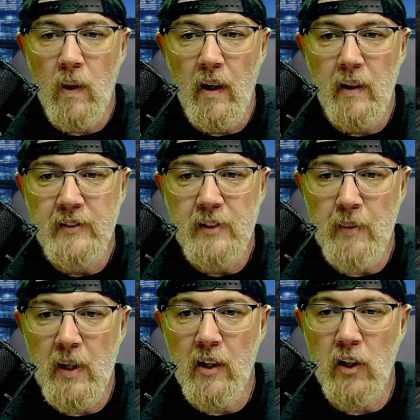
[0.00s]

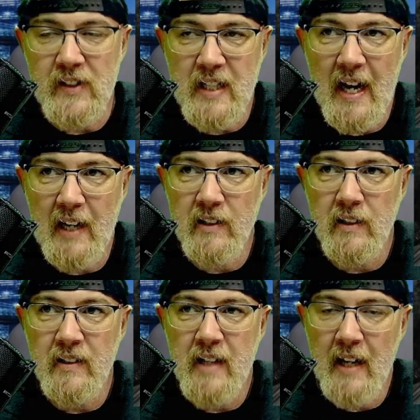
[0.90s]
something I call
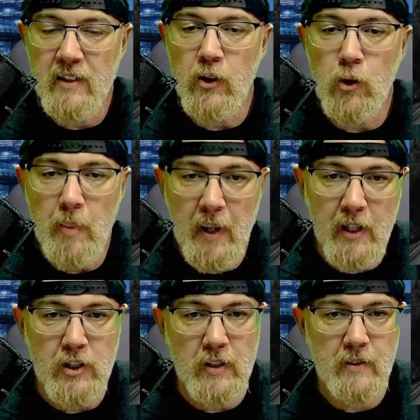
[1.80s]
tactical
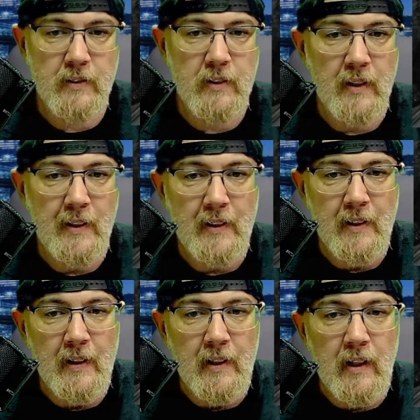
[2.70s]
patience.
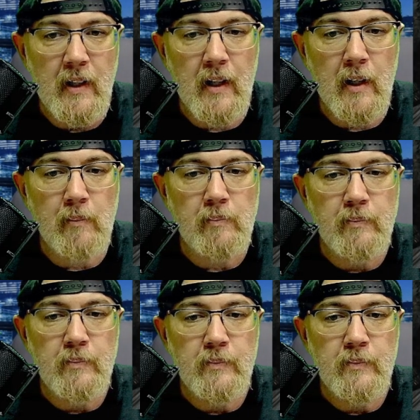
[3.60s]
You
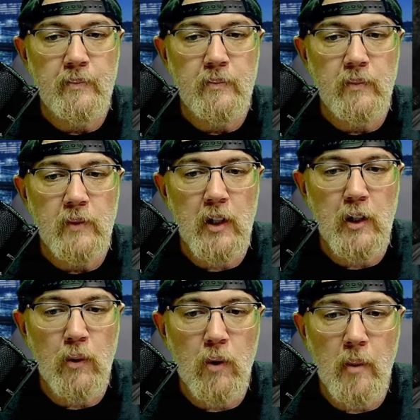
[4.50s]
know,
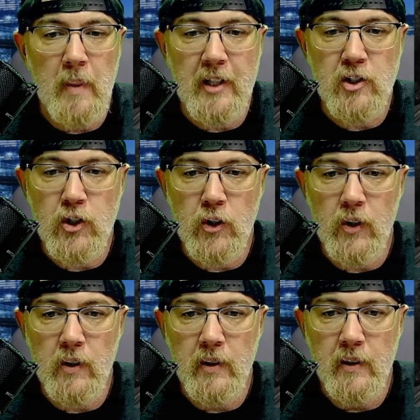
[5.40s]
you want to make
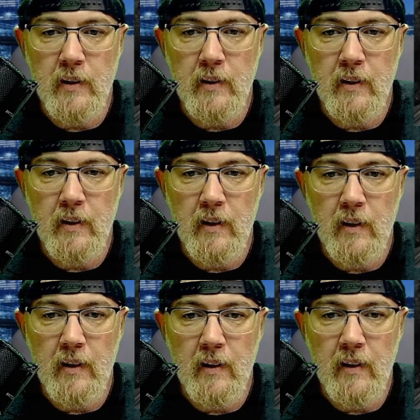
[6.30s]
sure
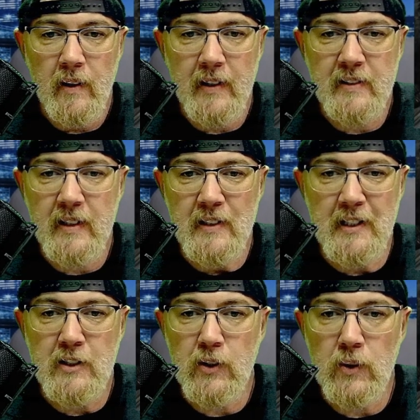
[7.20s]
it's easy
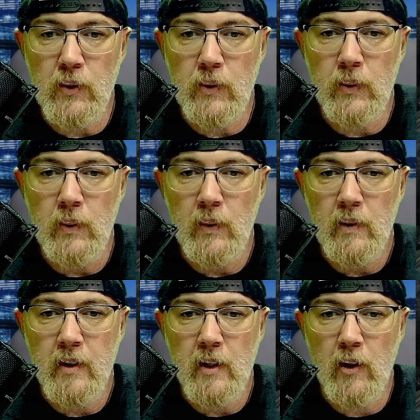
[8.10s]
to,
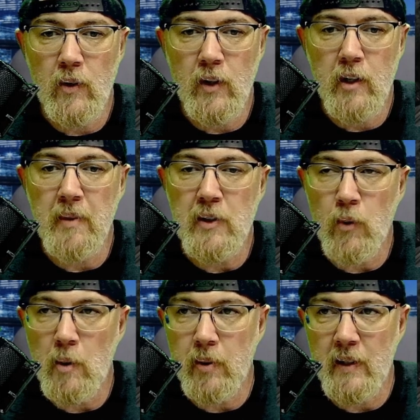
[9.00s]
you know, commit to
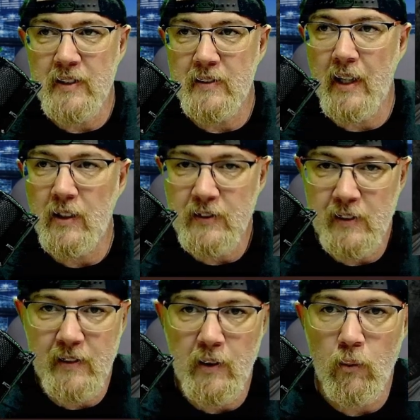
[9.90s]
one play style. It's
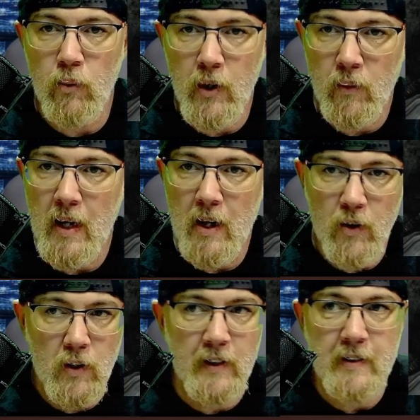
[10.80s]
easy to run around
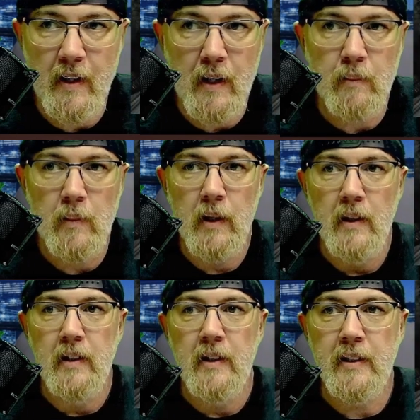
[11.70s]
all the time.
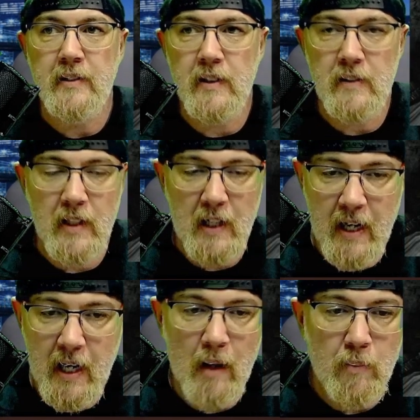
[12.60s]
It's easy to
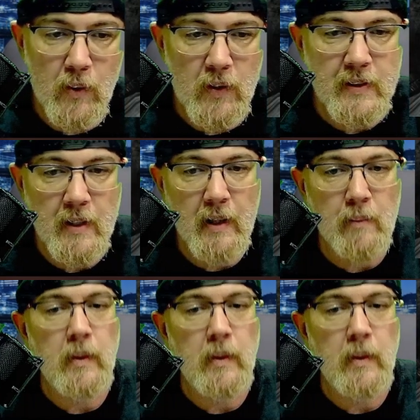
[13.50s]
camp all the time.